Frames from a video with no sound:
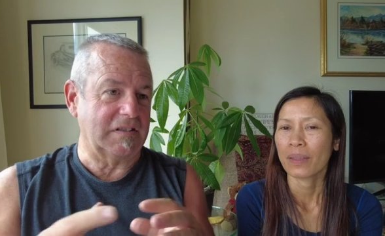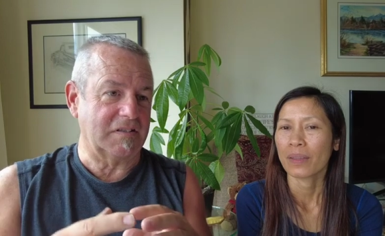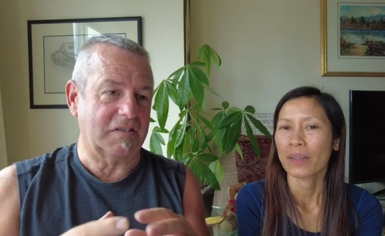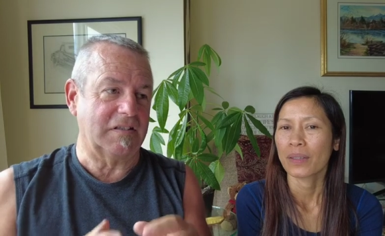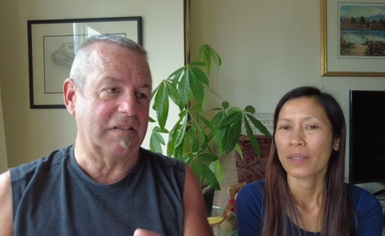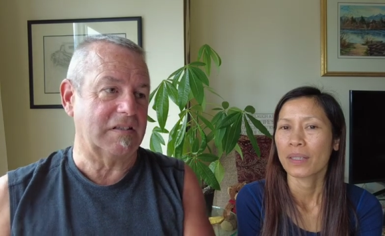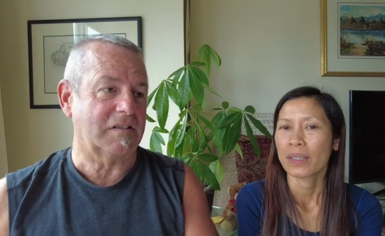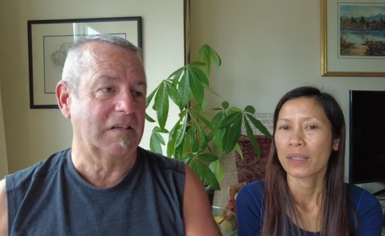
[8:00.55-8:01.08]

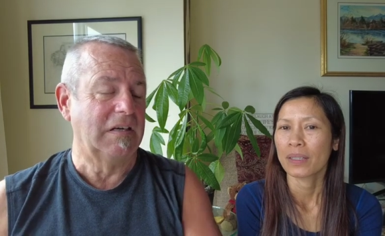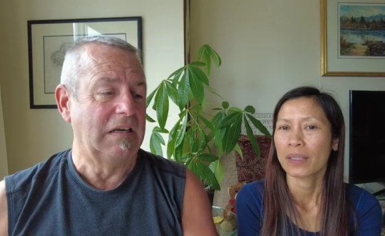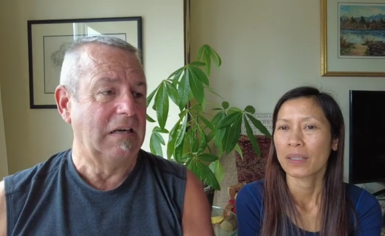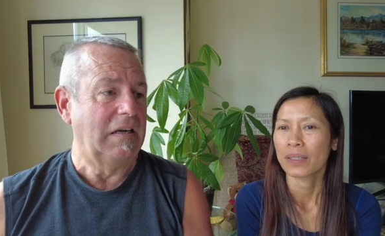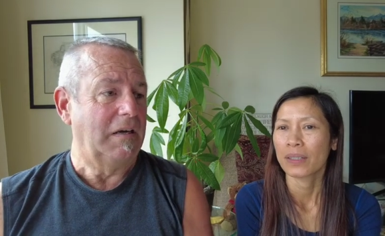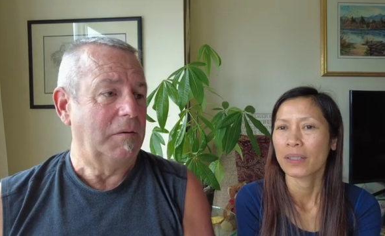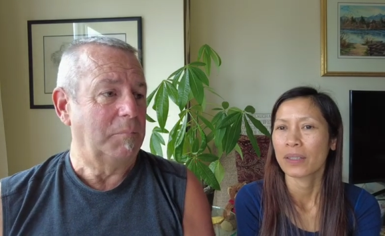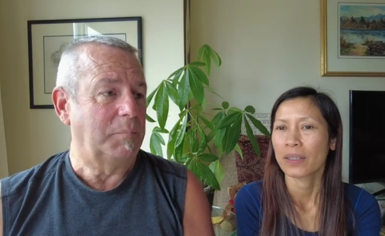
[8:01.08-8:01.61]
Speaker 1: this and this.
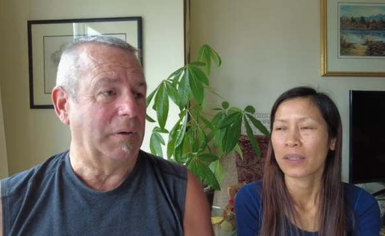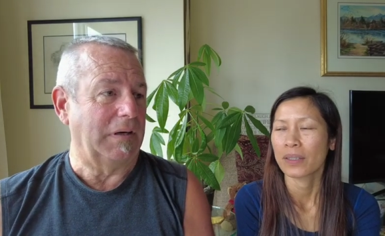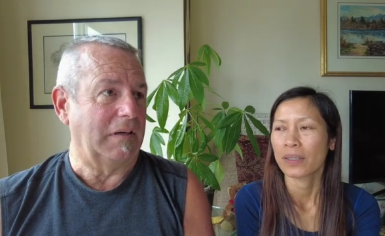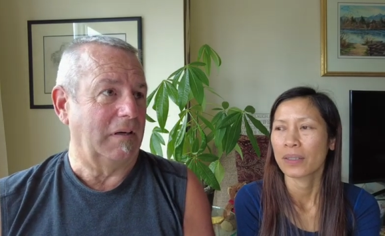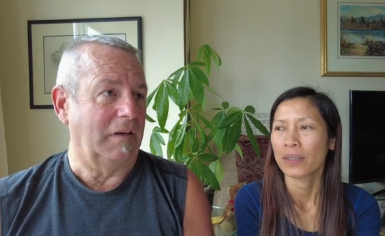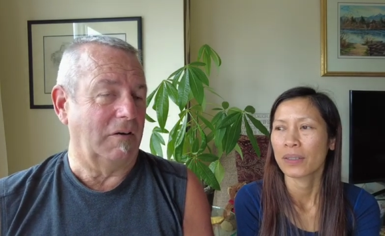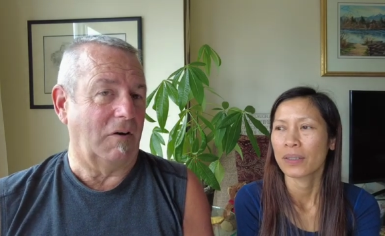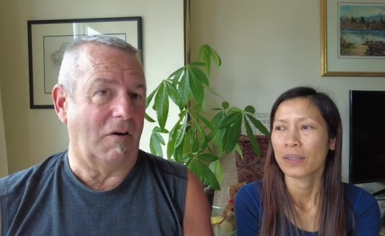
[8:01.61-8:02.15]

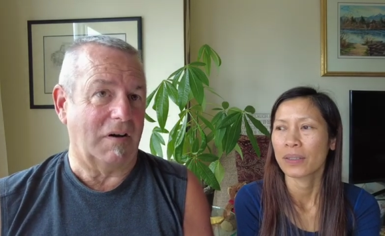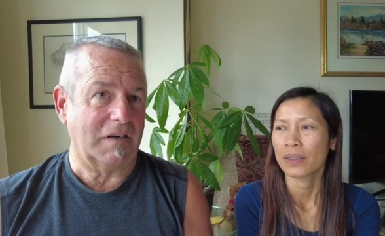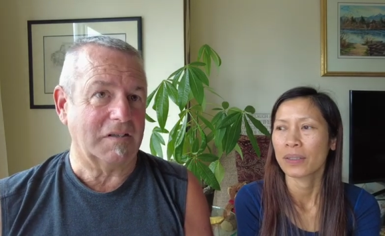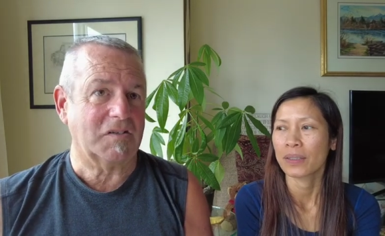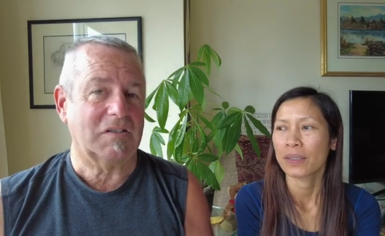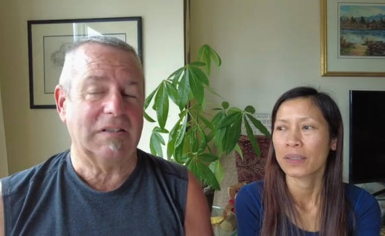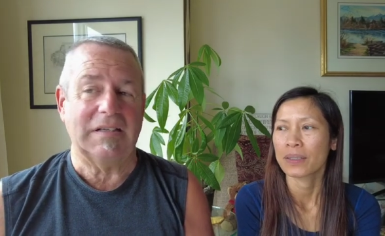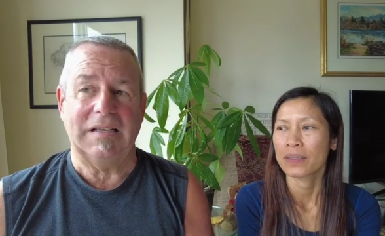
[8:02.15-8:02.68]
But
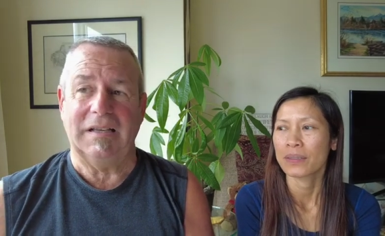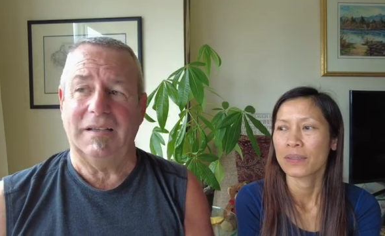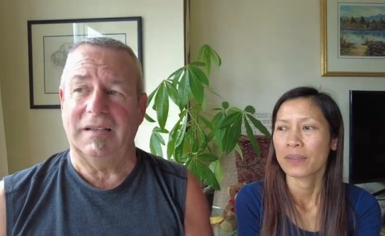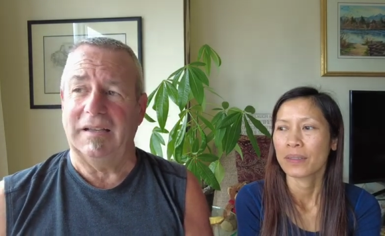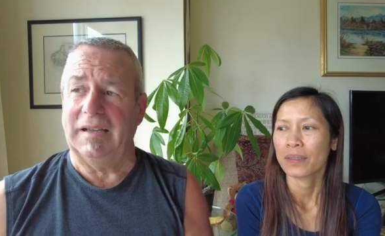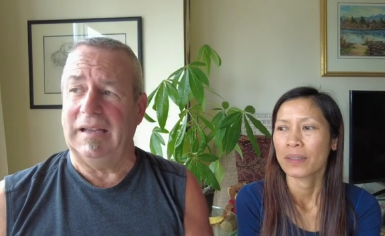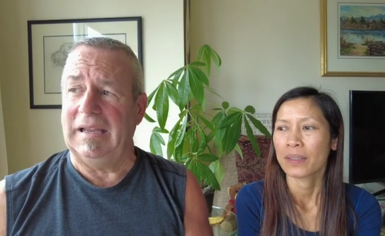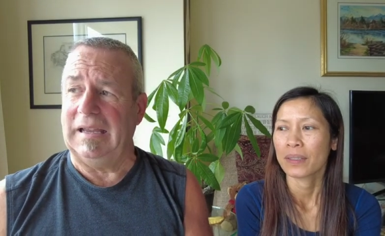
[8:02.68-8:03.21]
honestly,
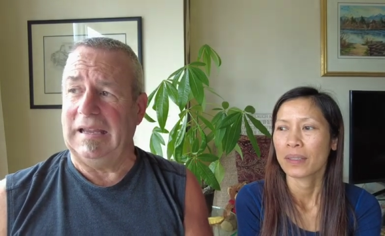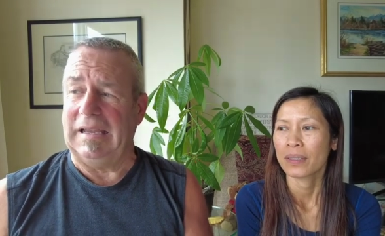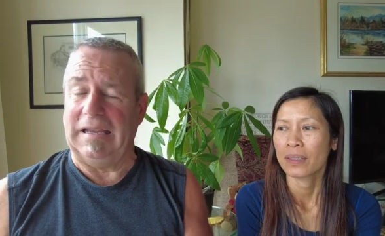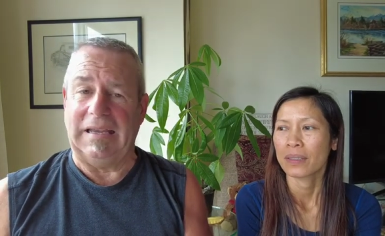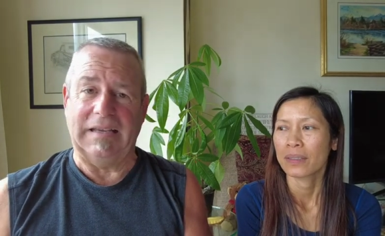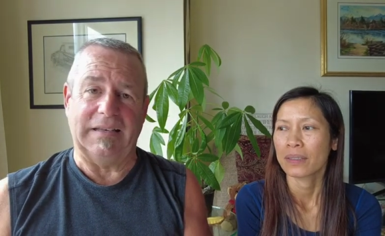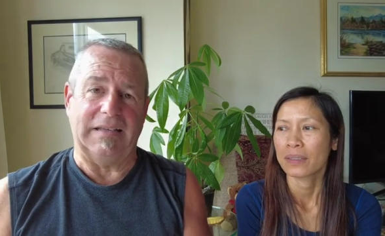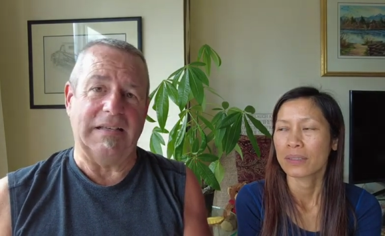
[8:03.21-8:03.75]

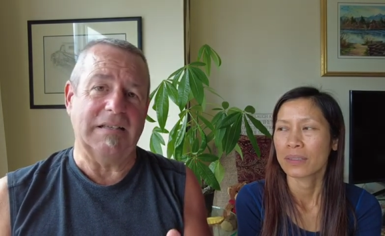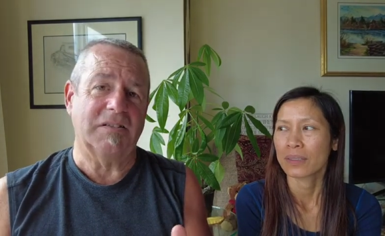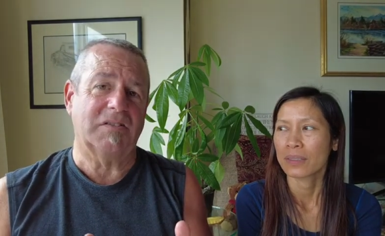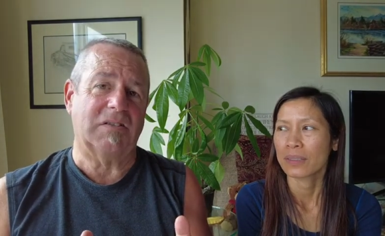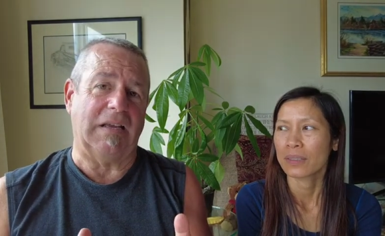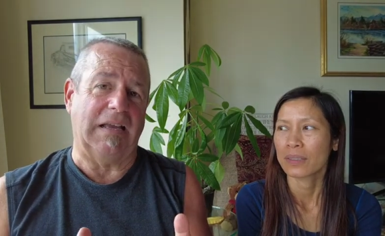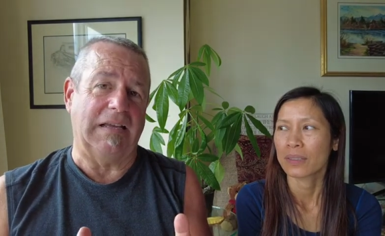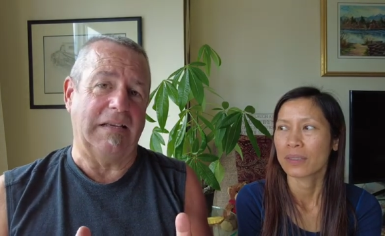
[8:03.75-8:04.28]
it
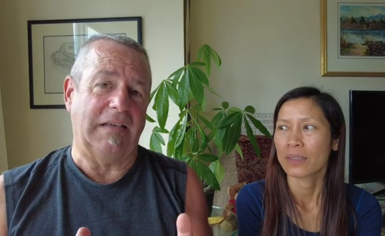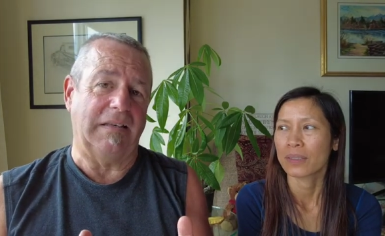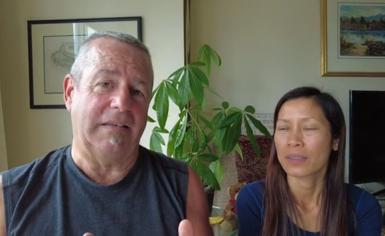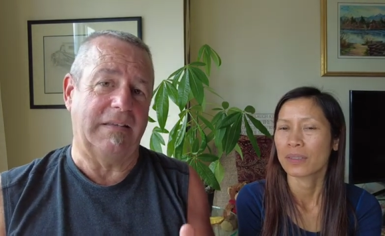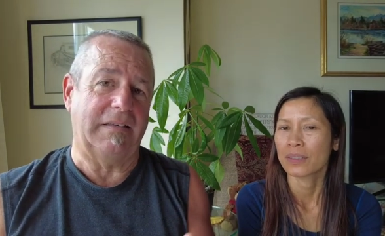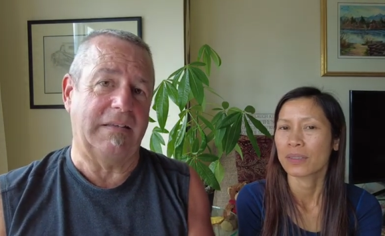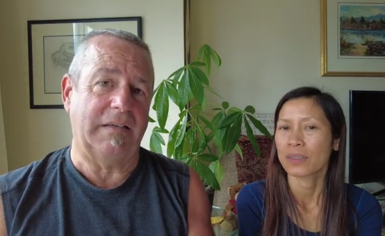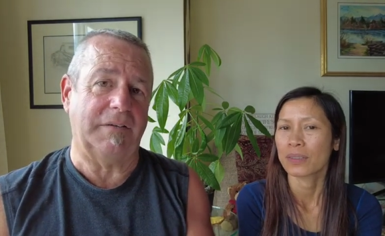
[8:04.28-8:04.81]
is a
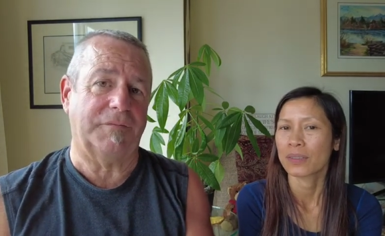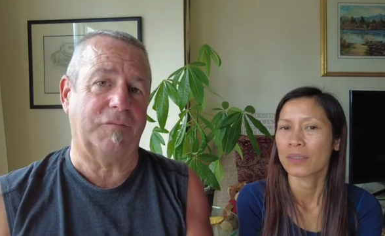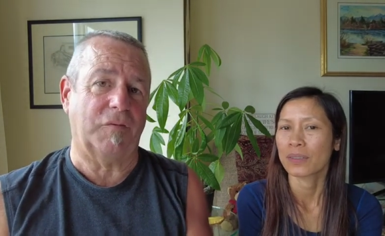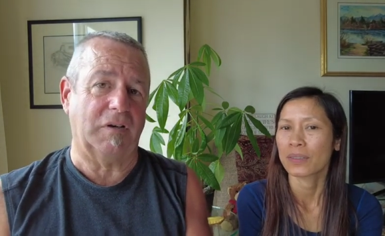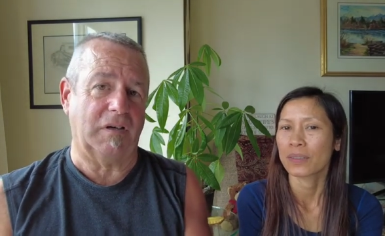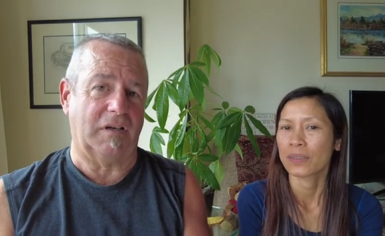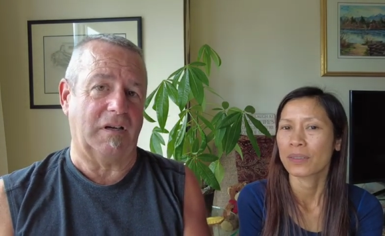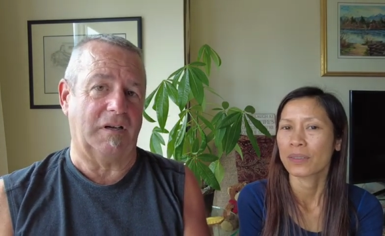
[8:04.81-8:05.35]

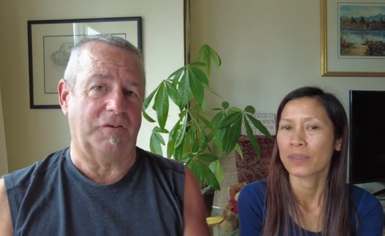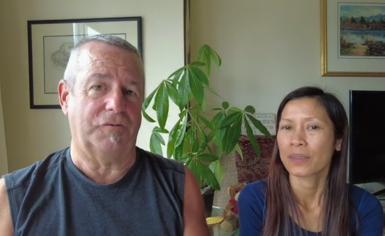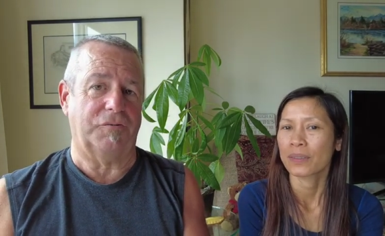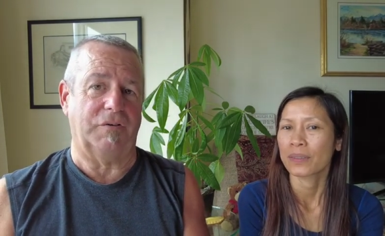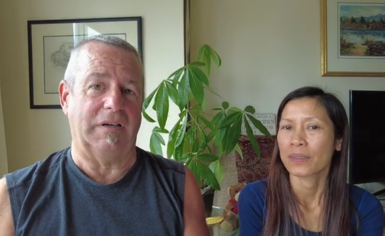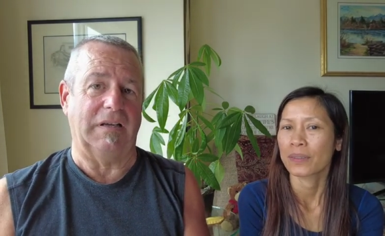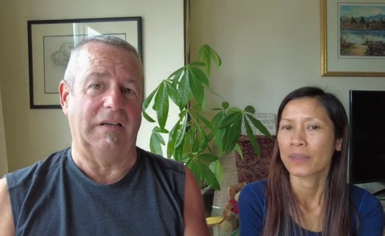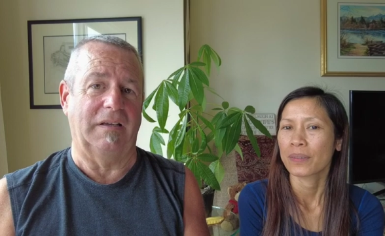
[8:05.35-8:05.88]
different
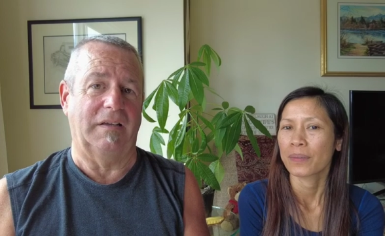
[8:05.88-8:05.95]
country.